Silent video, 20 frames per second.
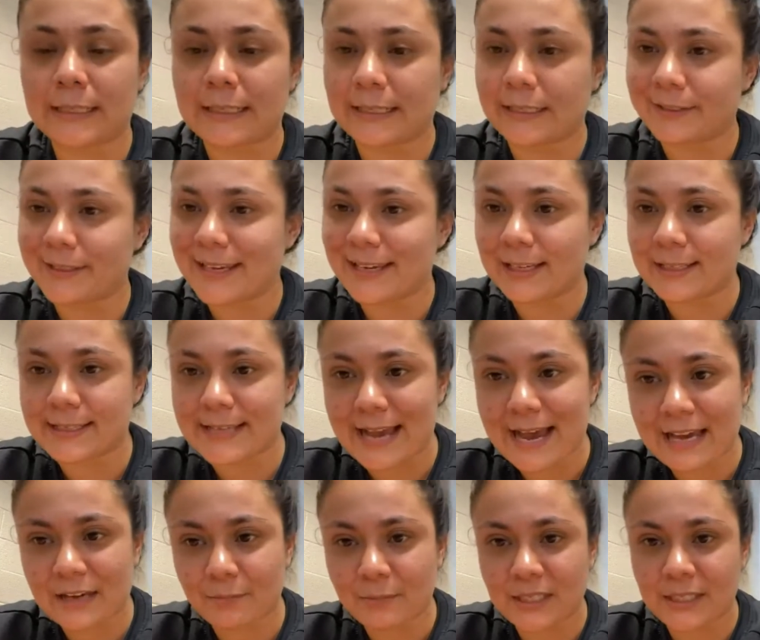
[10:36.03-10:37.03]
They can
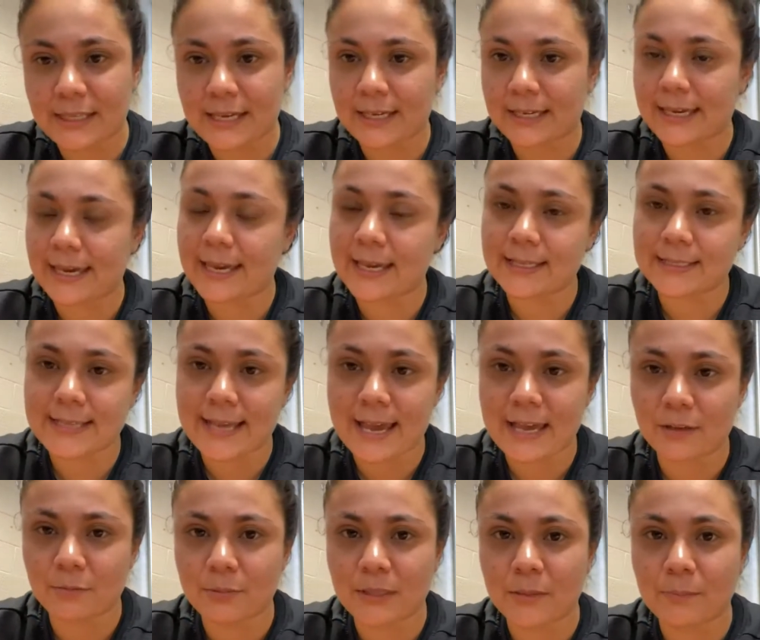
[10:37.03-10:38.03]
tag me, they can't tag
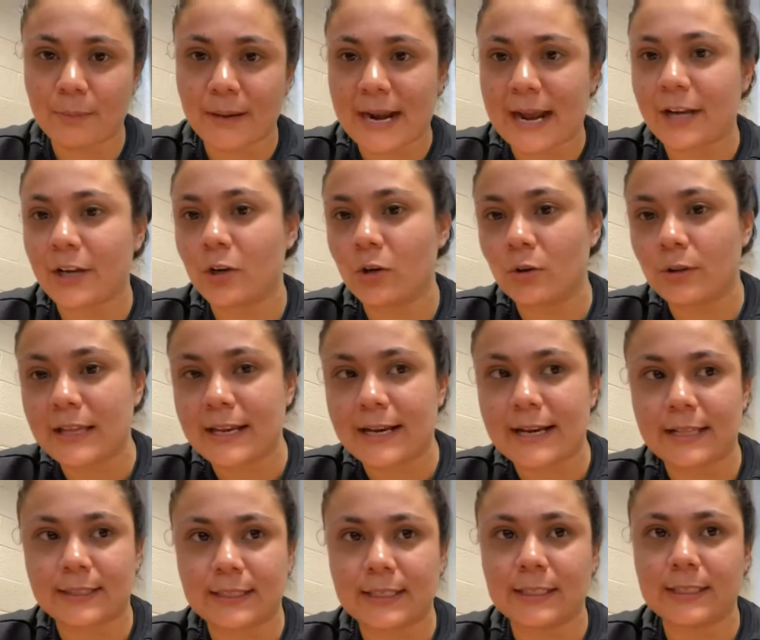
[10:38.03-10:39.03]
me, but I know that
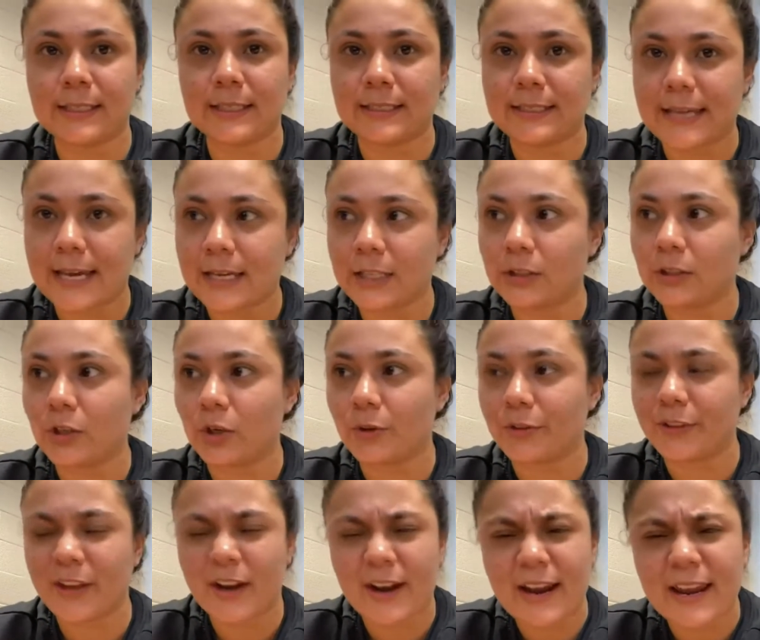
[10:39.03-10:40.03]
at the end of the day, you know,
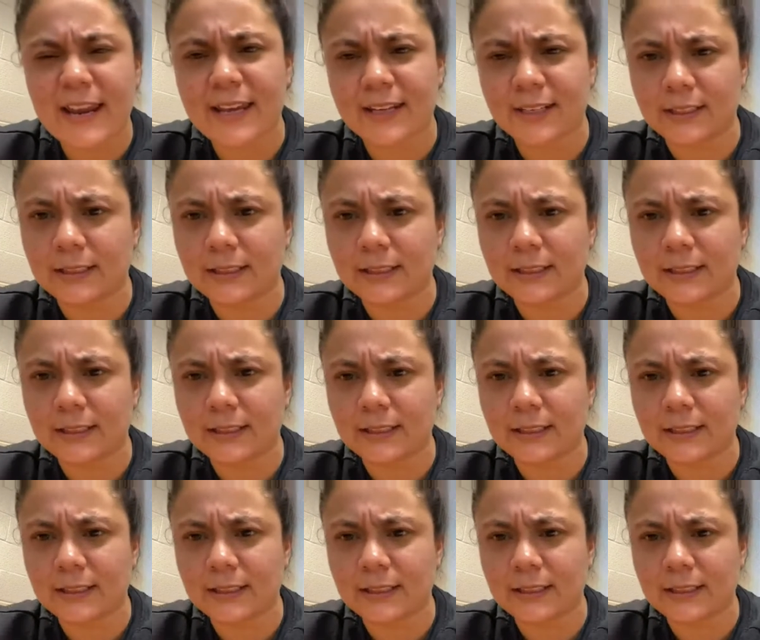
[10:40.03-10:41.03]
they're handling
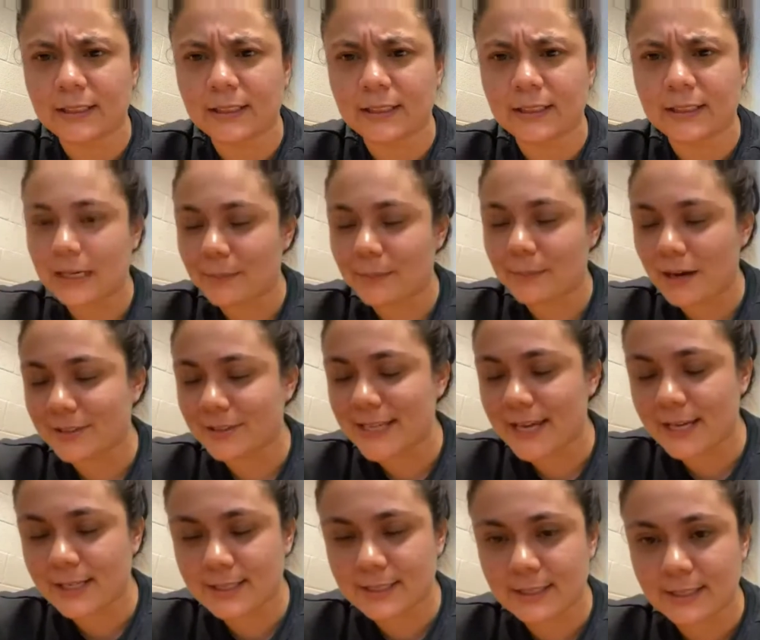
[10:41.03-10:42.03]
business. I'll
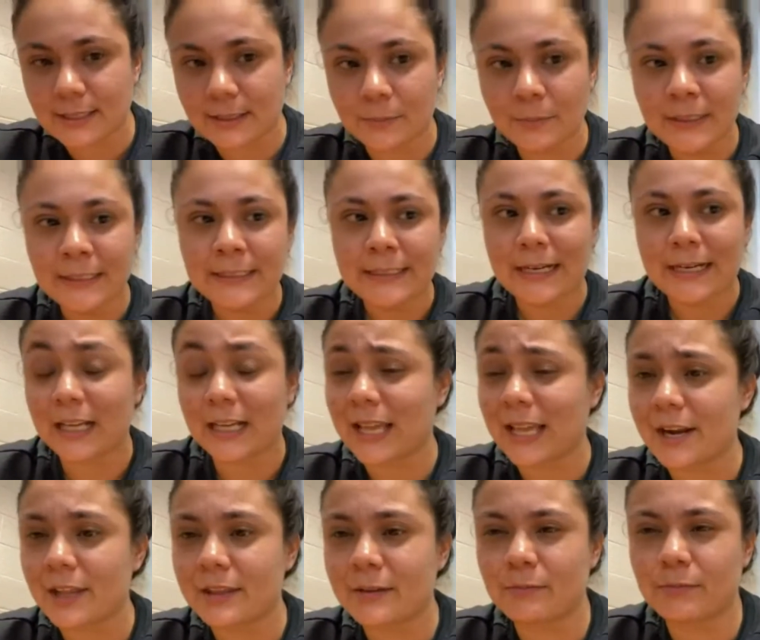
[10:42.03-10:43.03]
text them. A
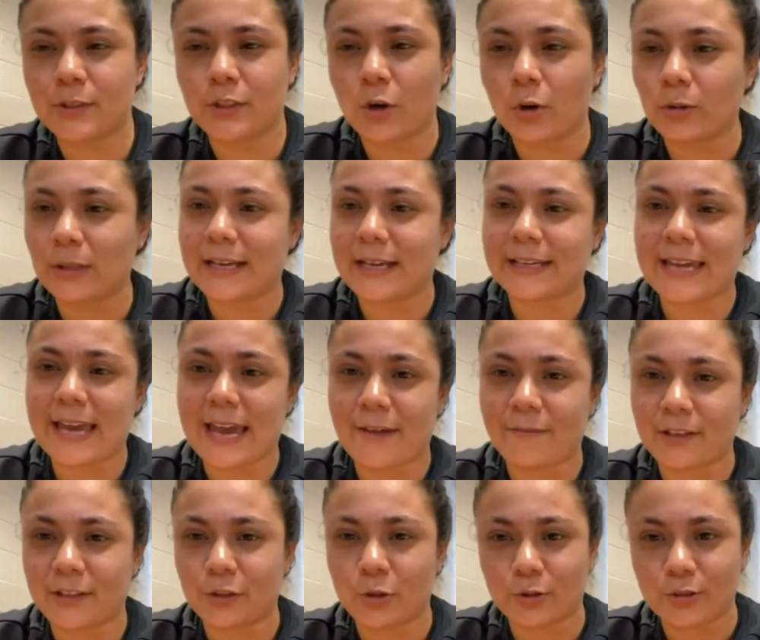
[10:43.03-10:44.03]
lot of them don't like
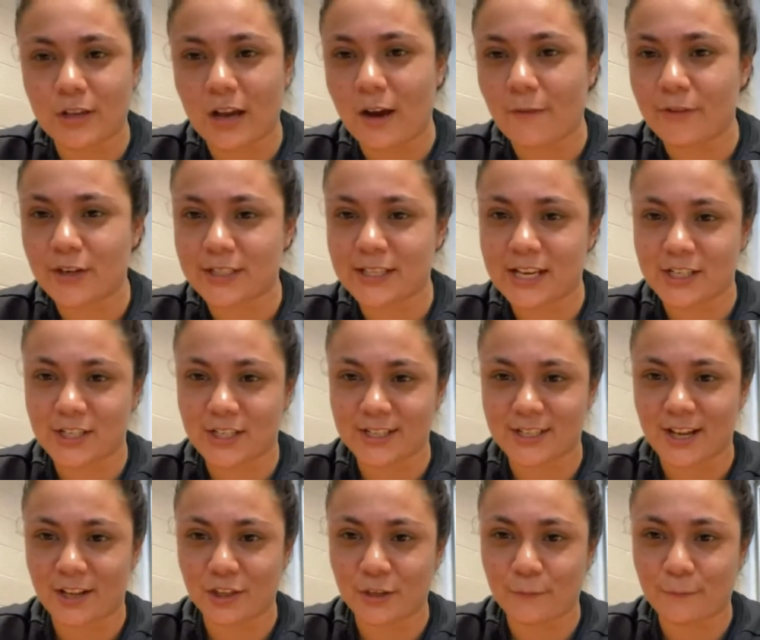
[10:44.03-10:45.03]
having those conversations
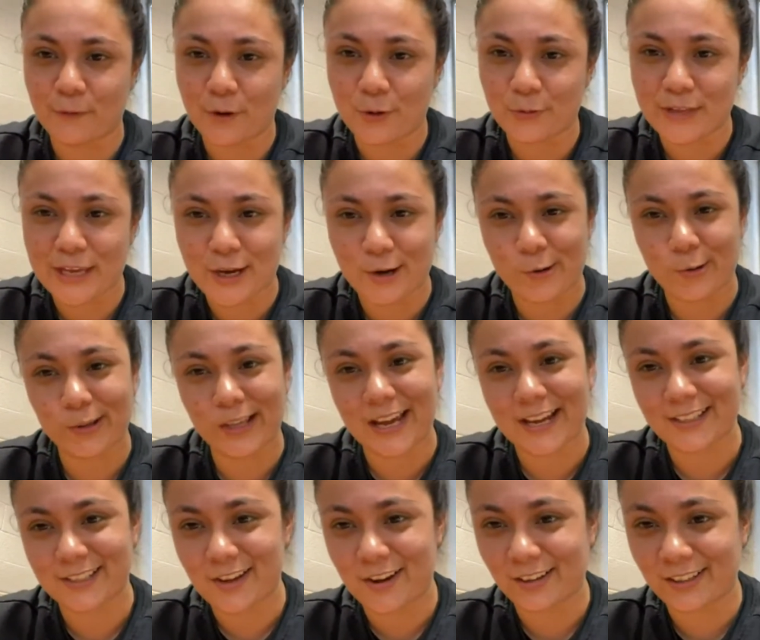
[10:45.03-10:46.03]
on the phone. They don't
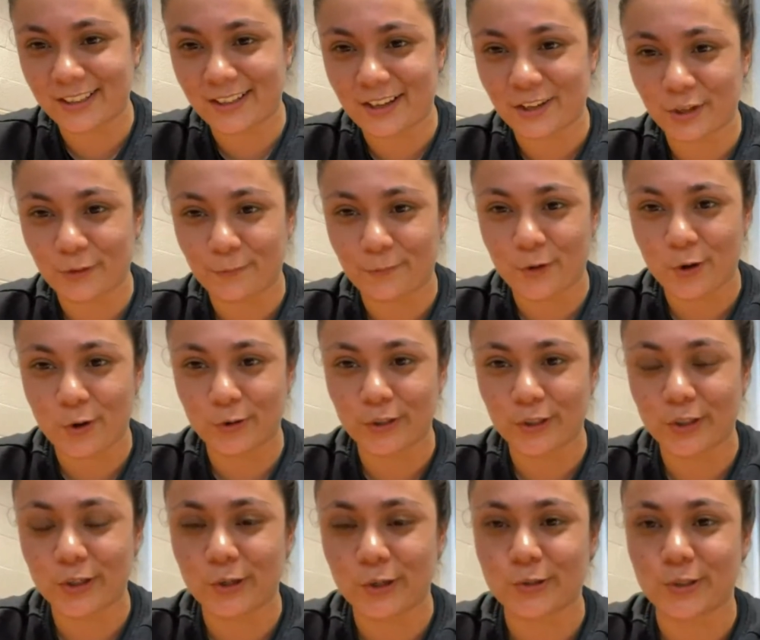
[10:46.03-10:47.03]
like talking on the phone, you
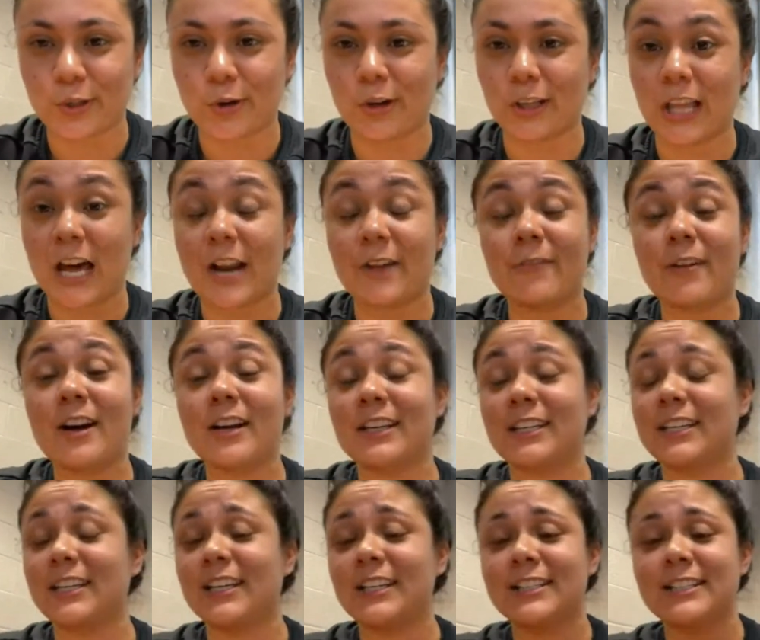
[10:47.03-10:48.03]
know. So a lot of our
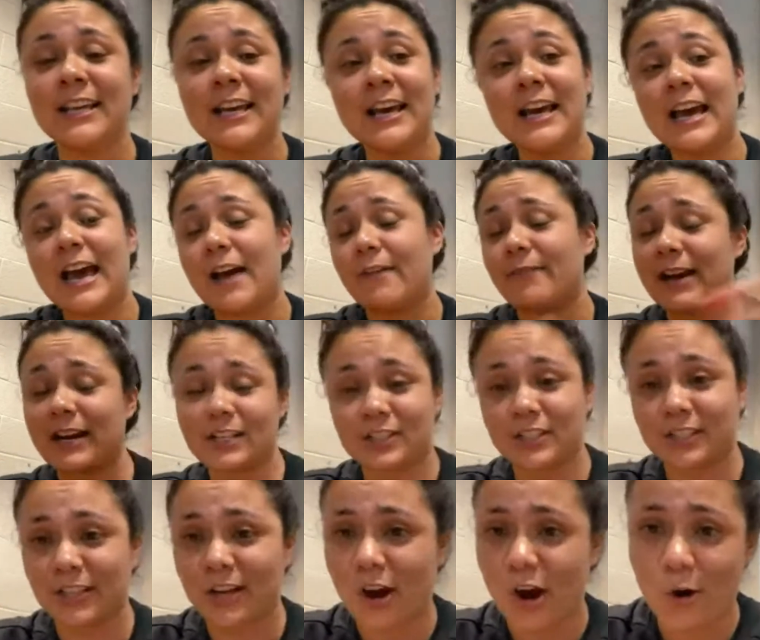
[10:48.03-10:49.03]
kids have
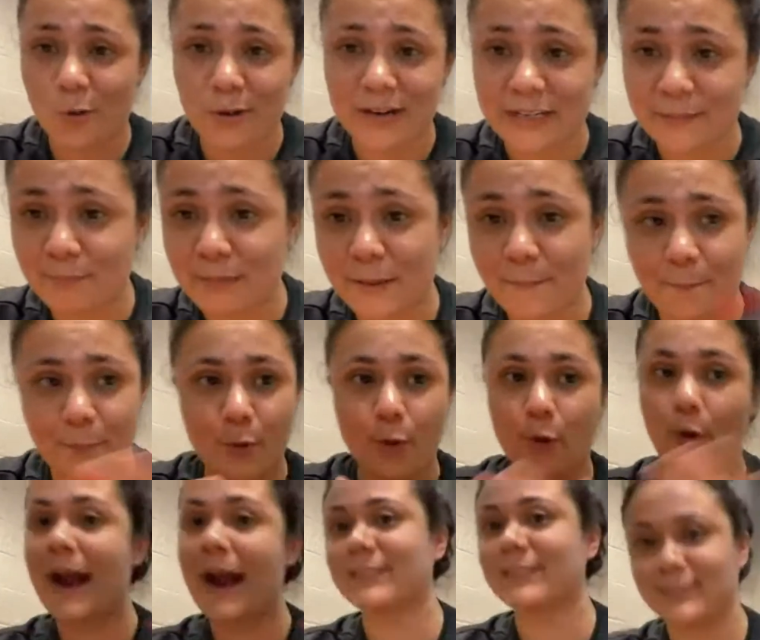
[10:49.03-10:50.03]
actually already been
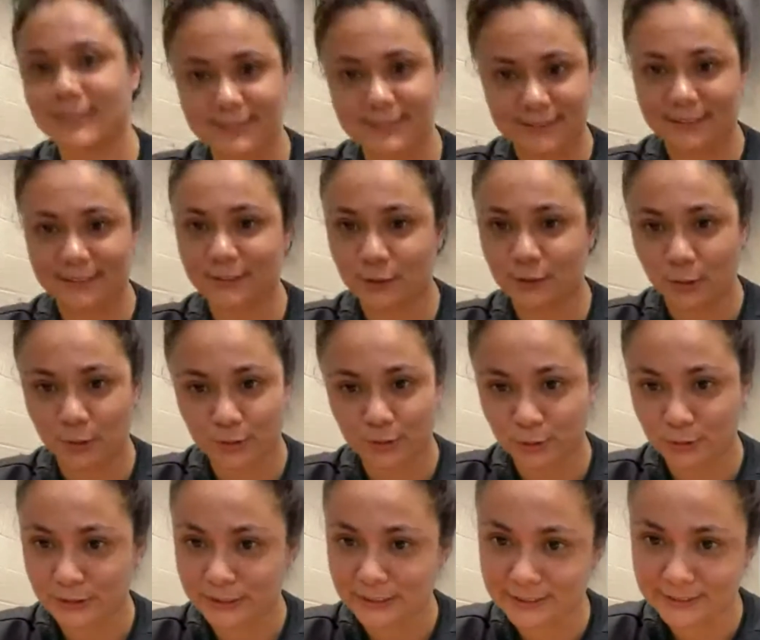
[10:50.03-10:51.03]
practicing social
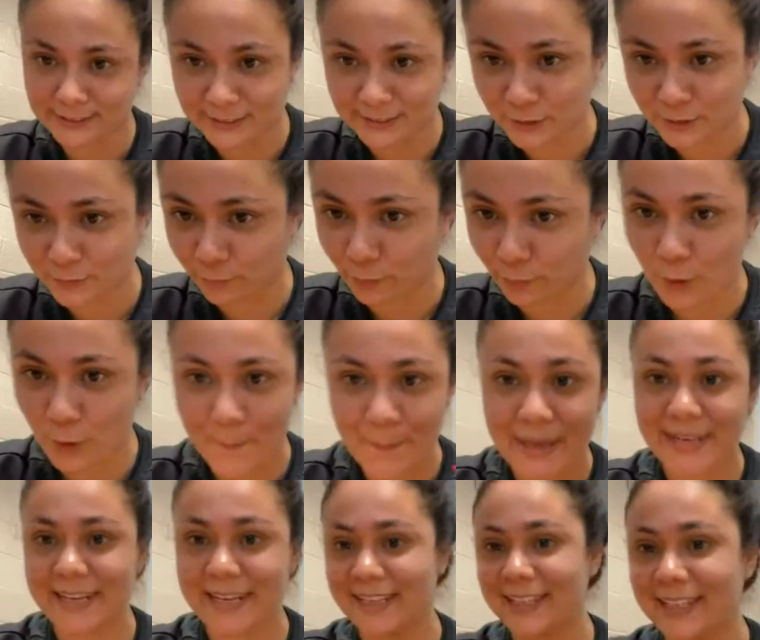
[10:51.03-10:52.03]
distance for a
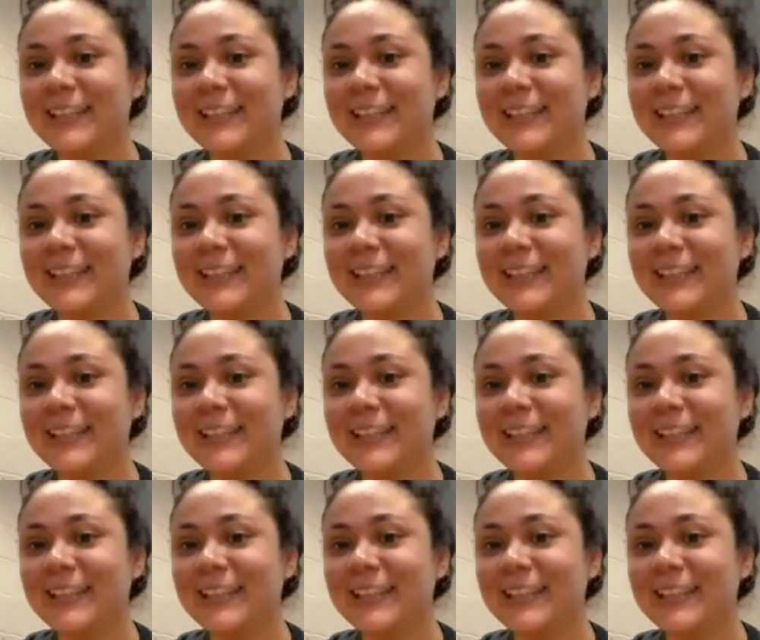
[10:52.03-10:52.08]
minute